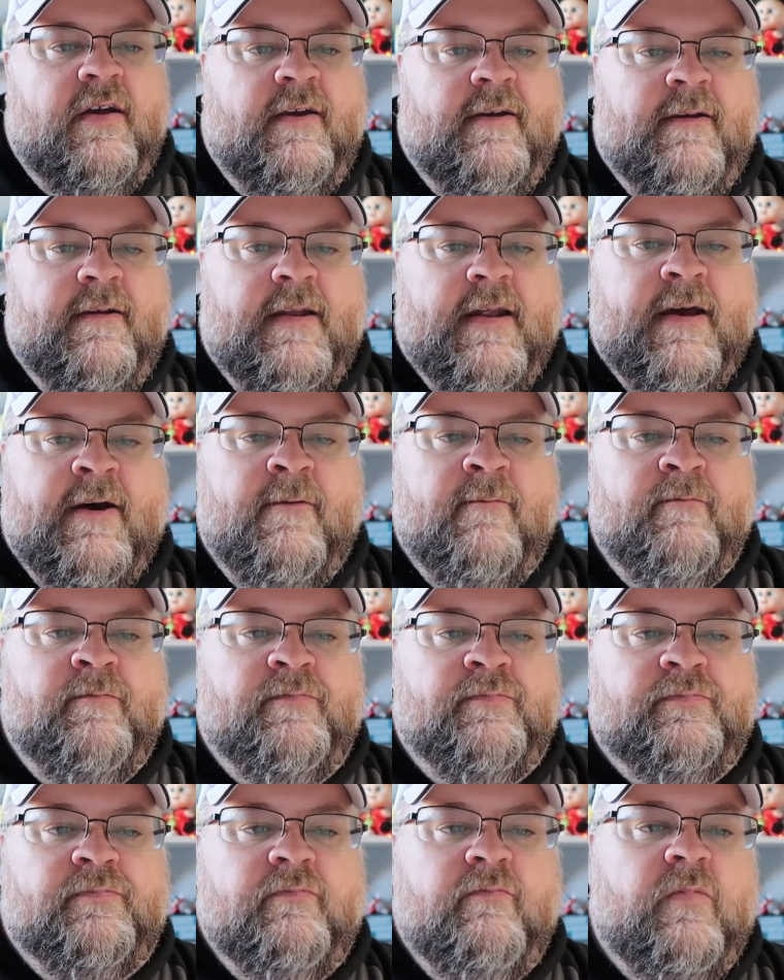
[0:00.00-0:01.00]
Now,
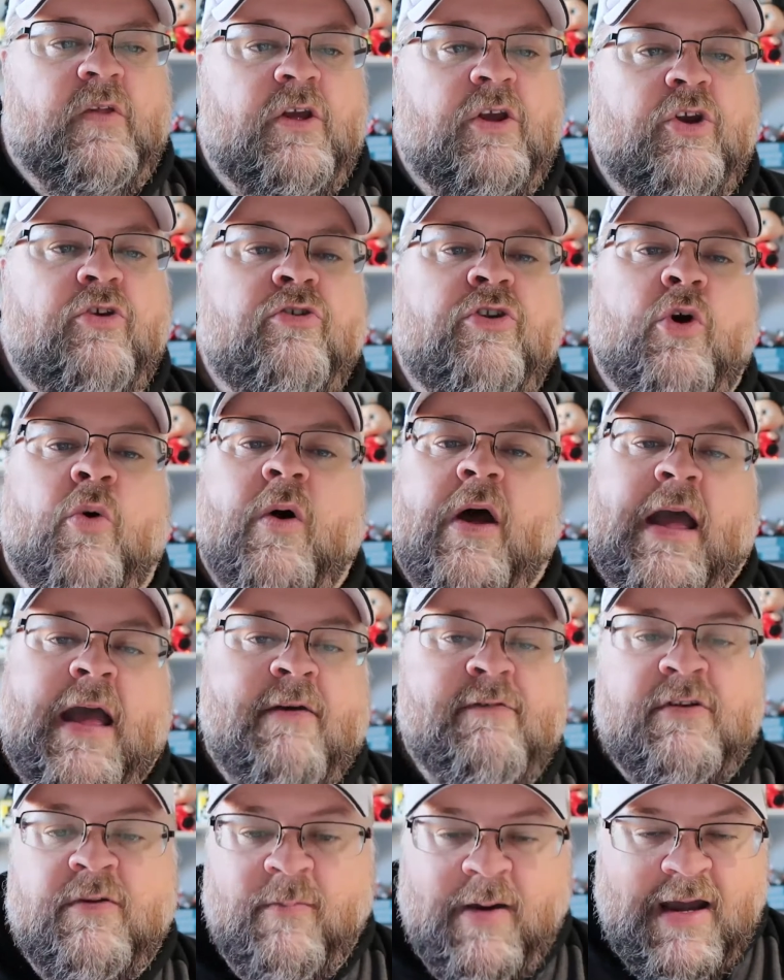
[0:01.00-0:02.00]
you don't
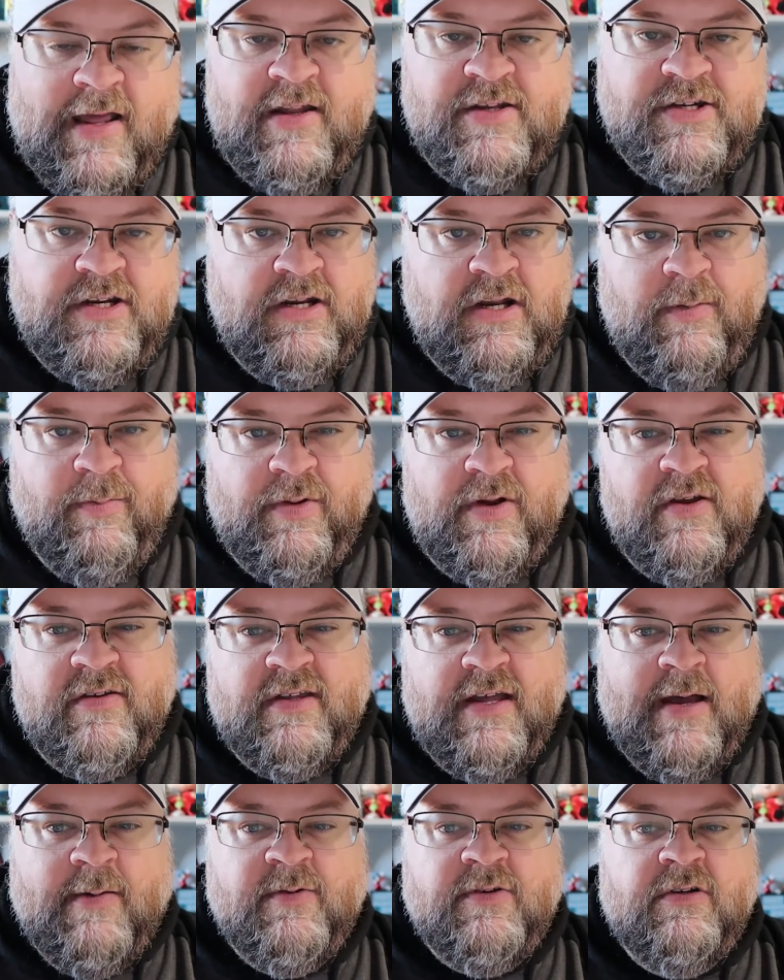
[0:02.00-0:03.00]
have to buy the Genie
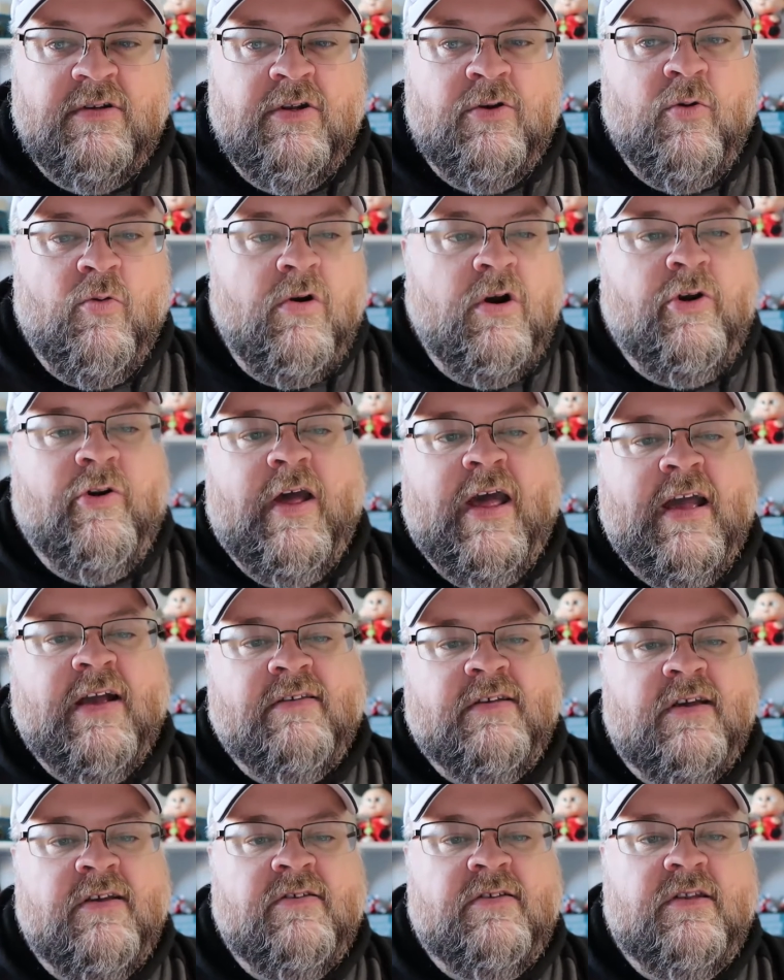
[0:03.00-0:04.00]
Plus option in order to
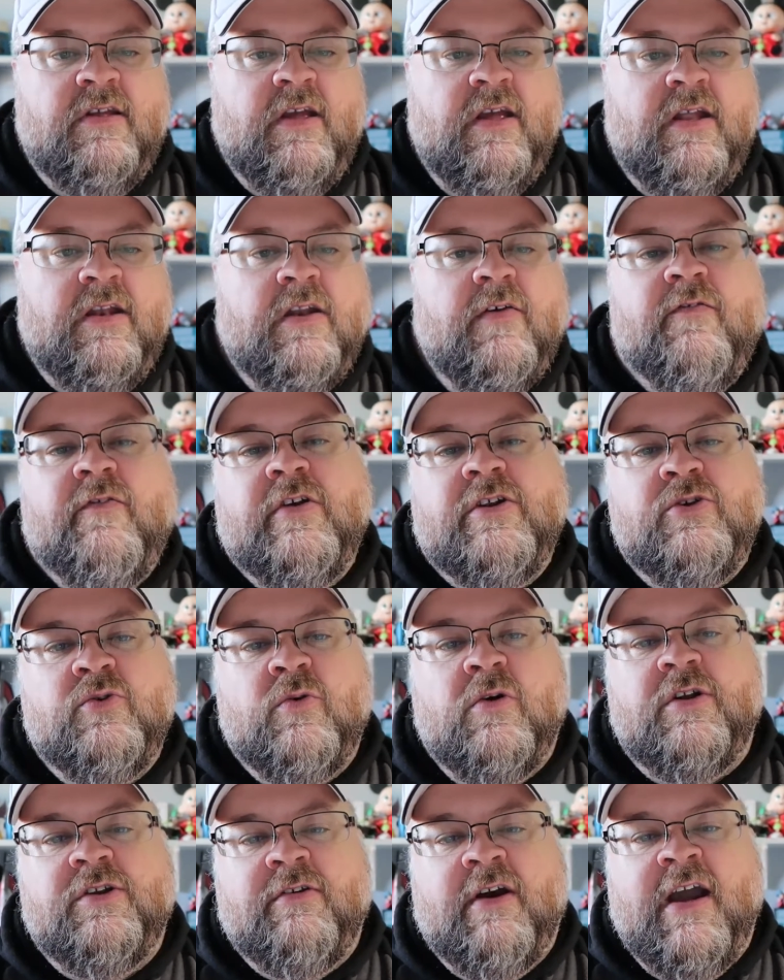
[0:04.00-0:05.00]
access the
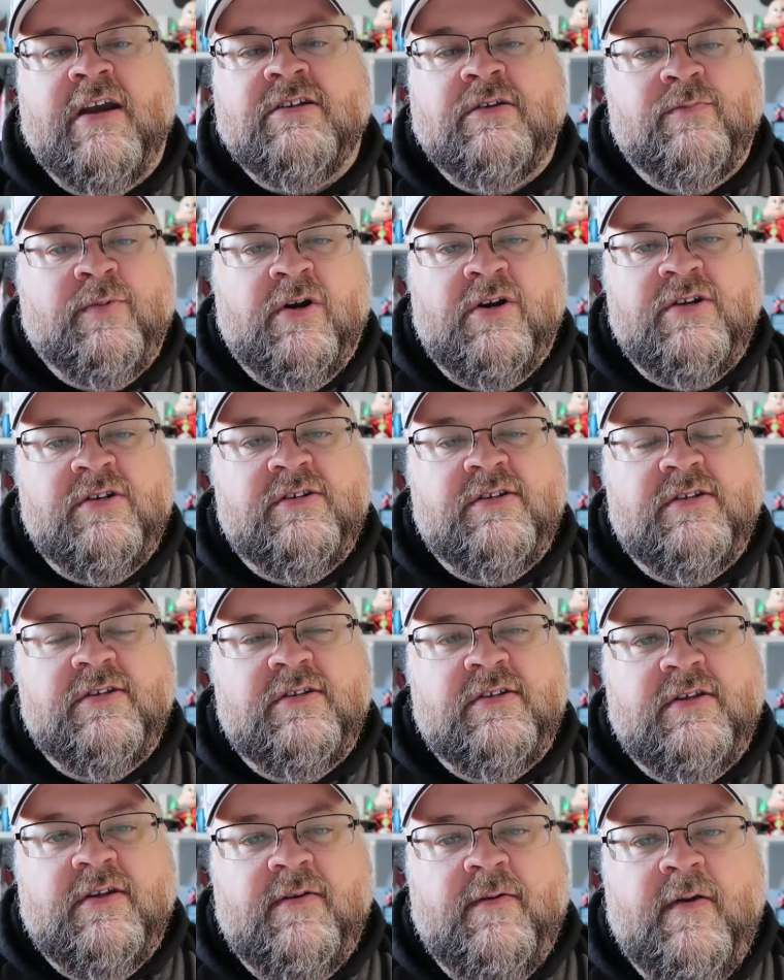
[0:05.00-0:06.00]
individual attraction
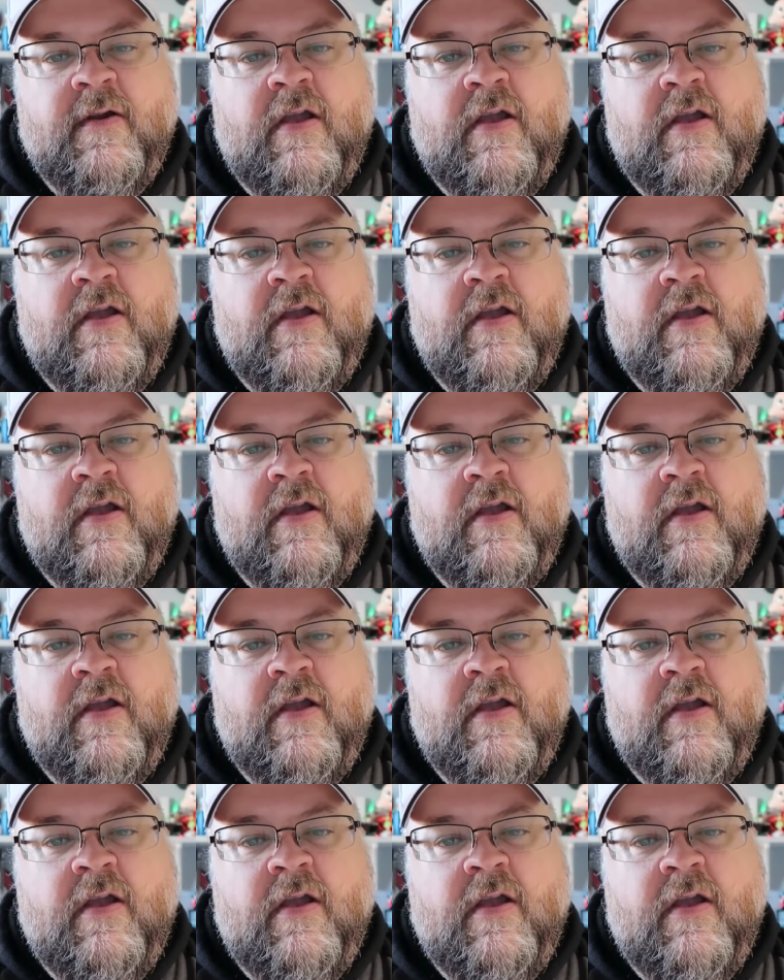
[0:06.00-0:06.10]
purchases,